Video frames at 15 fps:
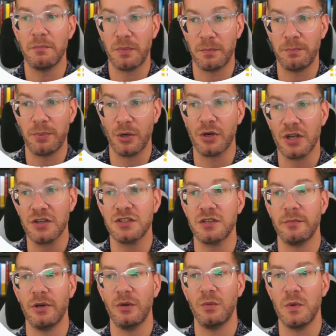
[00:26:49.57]
per
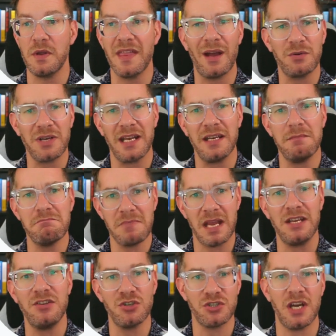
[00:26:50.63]
customer without any
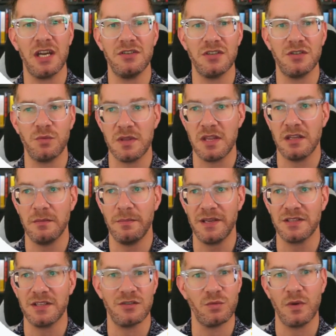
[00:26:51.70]
major changes within the
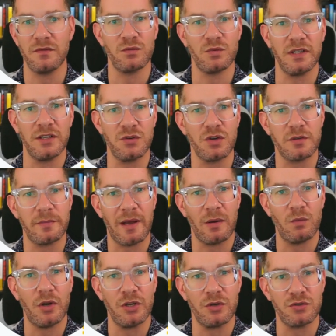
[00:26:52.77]
business. We haven't really talked about
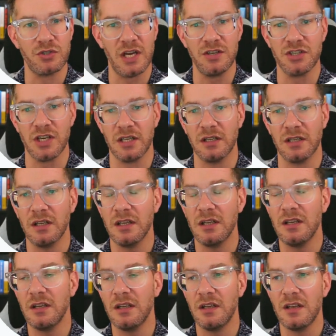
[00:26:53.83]
what you're changing.
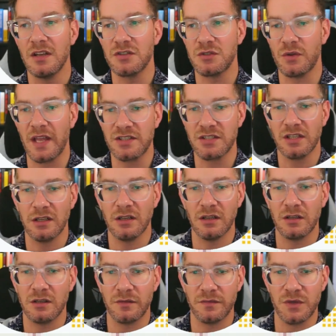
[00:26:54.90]
So that's a little
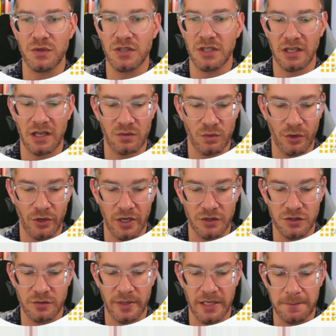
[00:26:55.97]
confusing and worrying
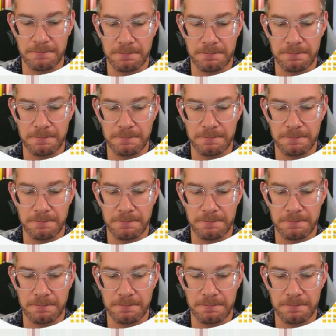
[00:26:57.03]
to me.